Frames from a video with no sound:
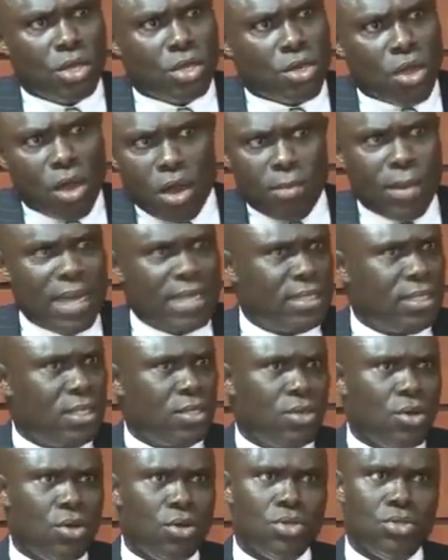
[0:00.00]

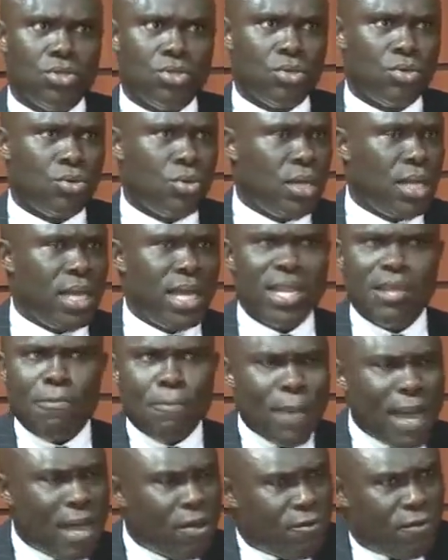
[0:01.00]
Ikorabasi, going to any
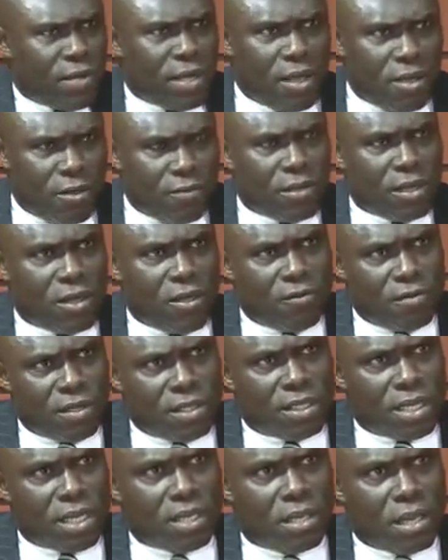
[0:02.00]
part of the
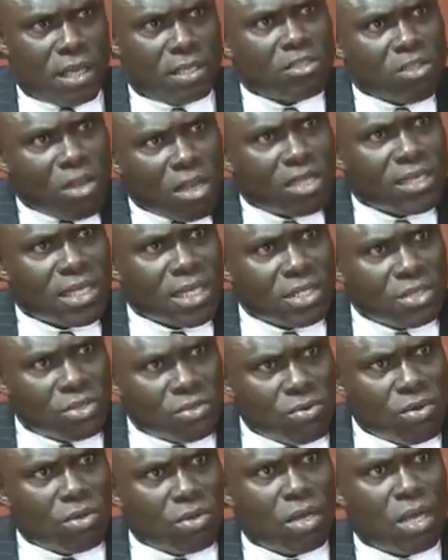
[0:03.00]
state. As long as there
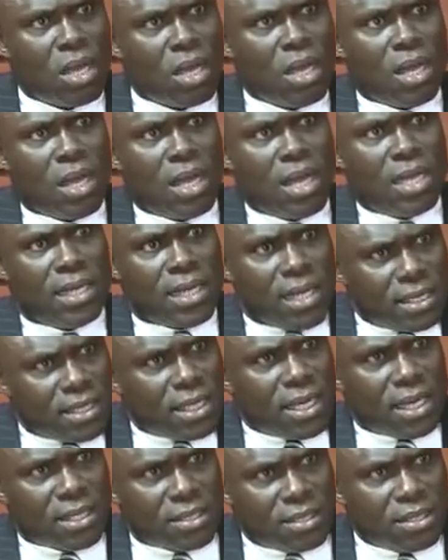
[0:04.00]
is road and there's
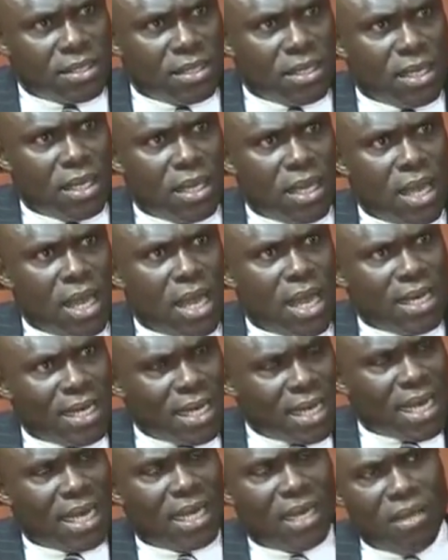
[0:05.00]
electricity, and
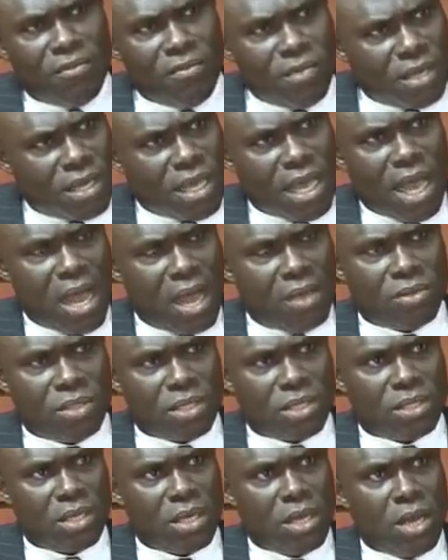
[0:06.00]
they can live in their
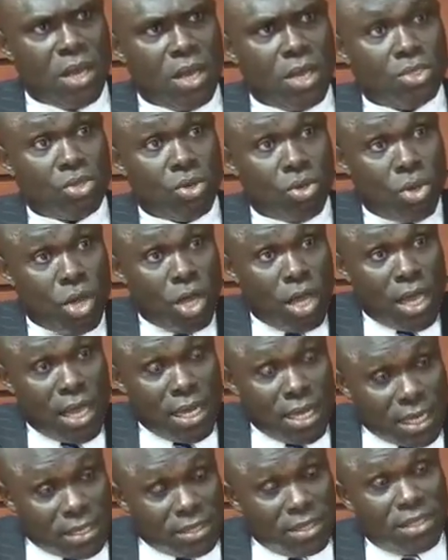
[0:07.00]
houses. So
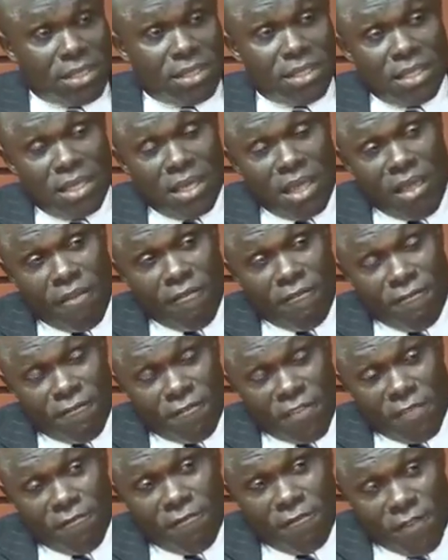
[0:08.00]
electricity
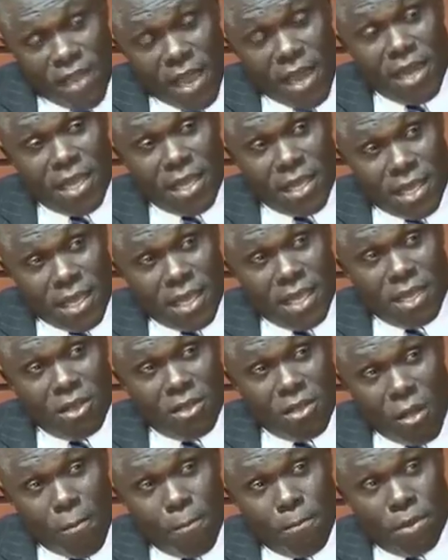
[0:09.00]
is a very key
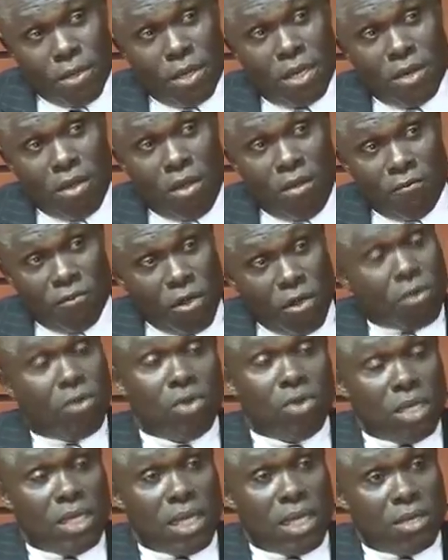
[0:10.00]
component of
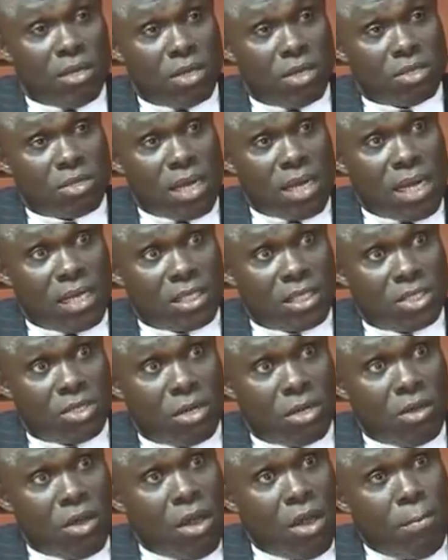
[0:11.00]
not only the
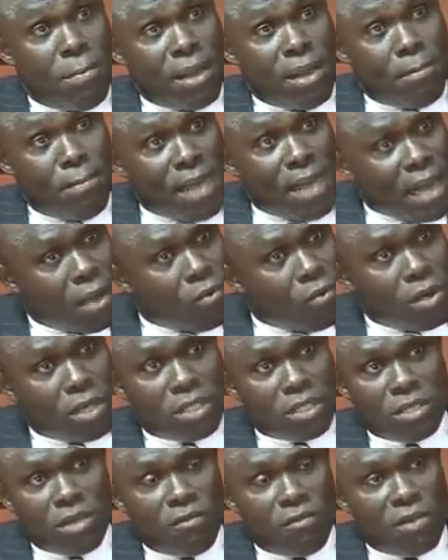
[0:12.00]
industrialization, but a better
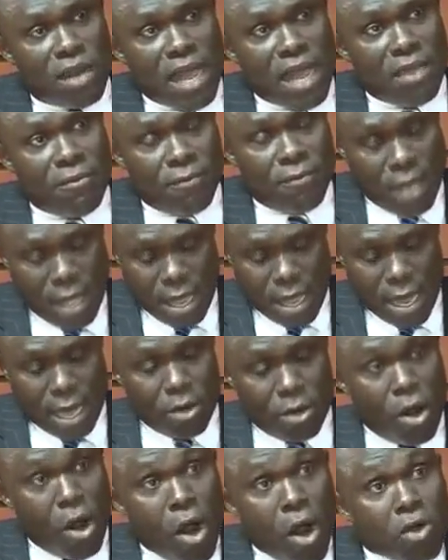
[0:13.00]
quality of life,
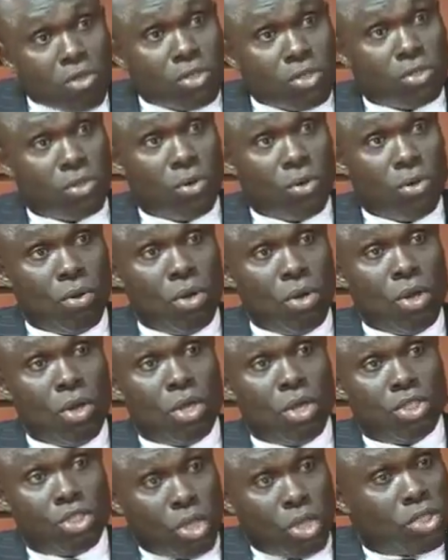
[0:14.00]
and also
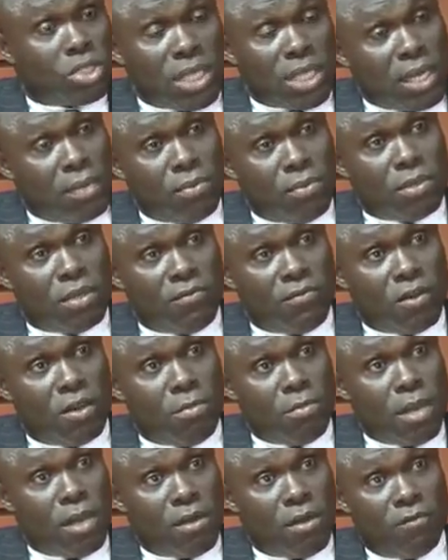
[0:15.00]
sustainable
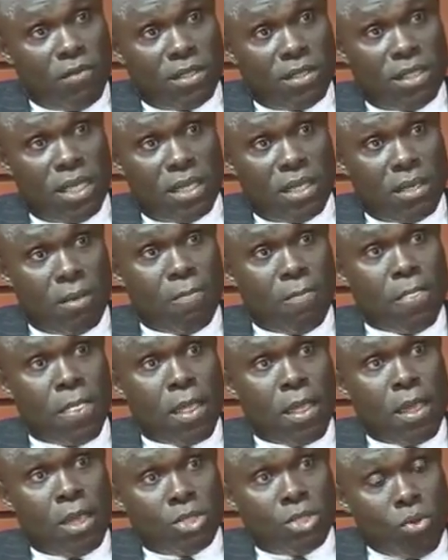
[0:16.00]
development of the state.
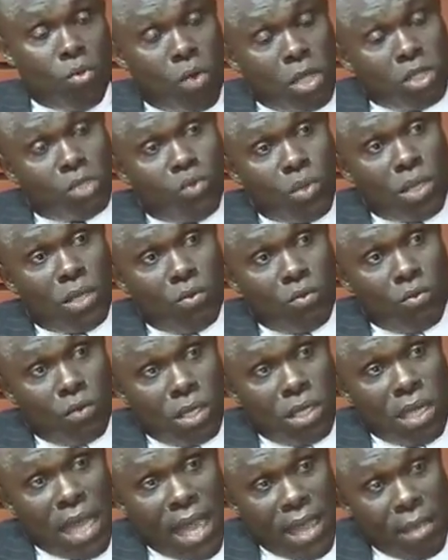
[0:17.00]
So once
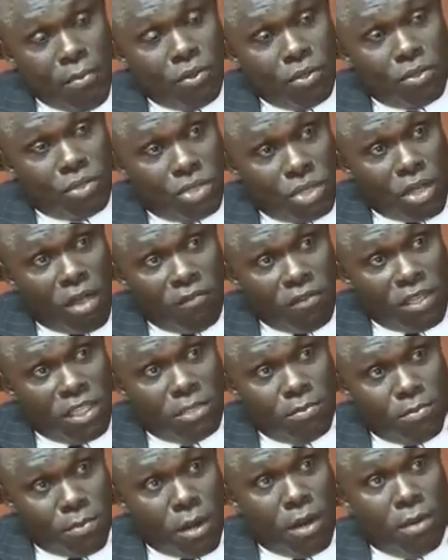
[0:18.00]
we are able to solve
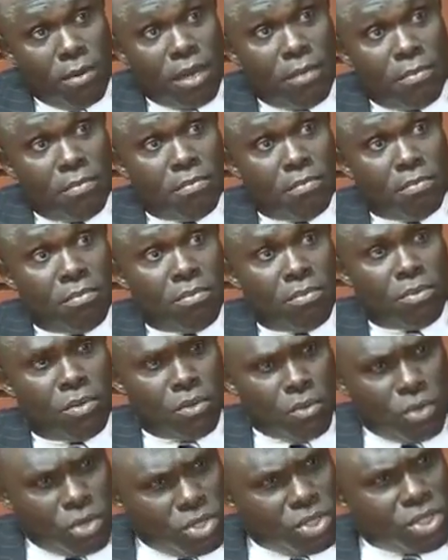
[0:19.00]
this problem,
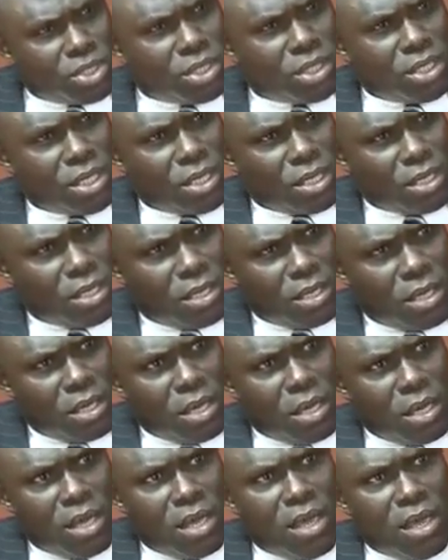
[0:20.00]
you're going to see
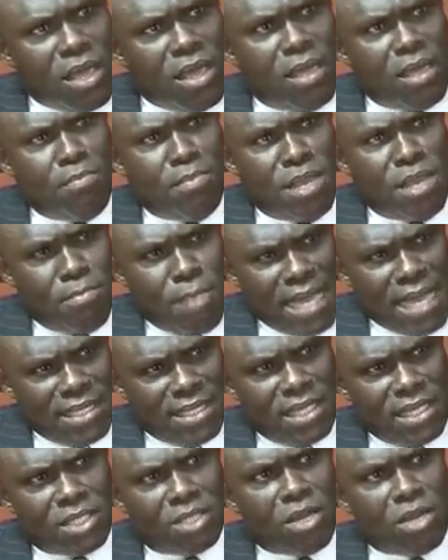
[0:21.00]
a
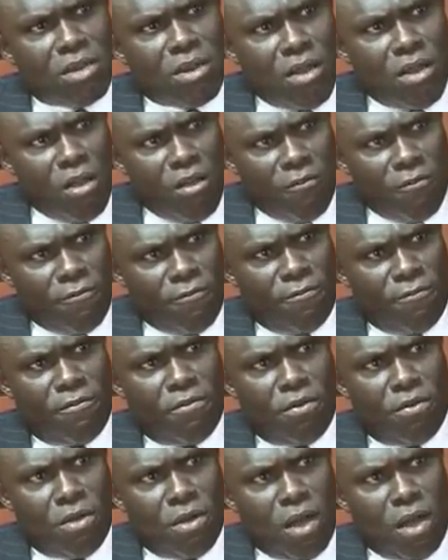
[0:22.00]
minimization of
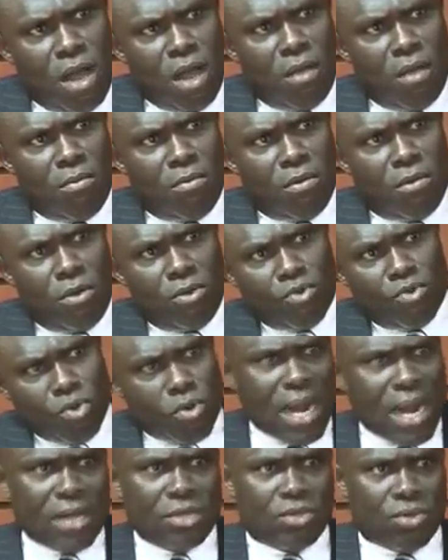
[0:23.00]

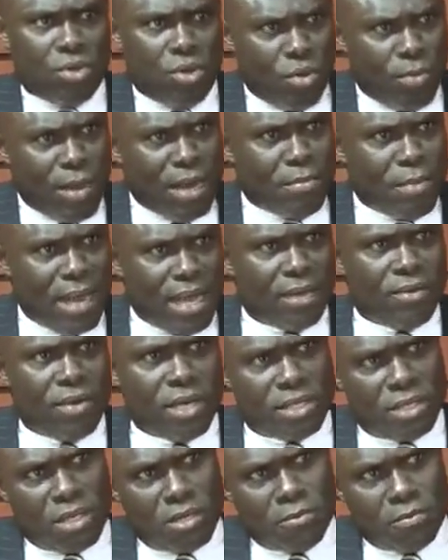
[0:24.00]
rural to urban
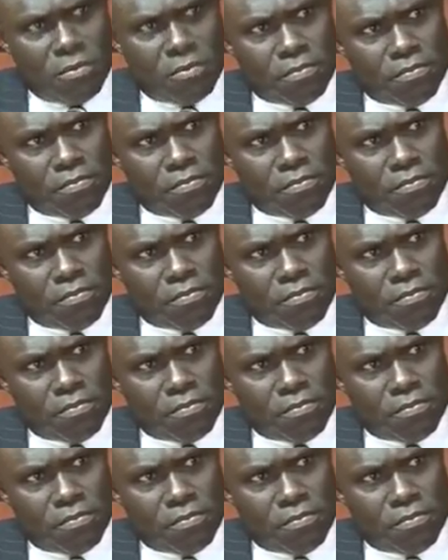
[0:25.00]
migration.